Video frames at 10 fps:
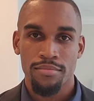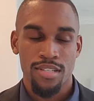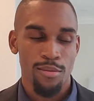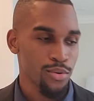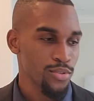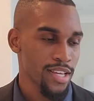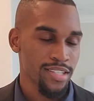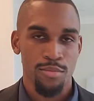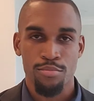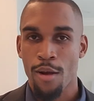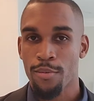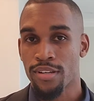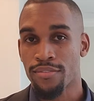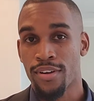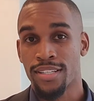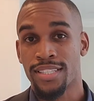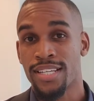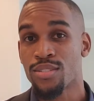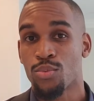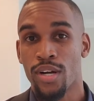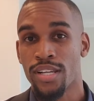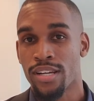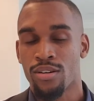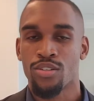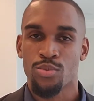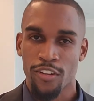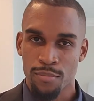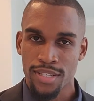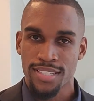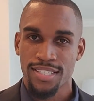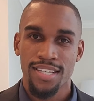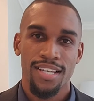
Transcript: someone who stays in the property for at least 1 year or 12 months,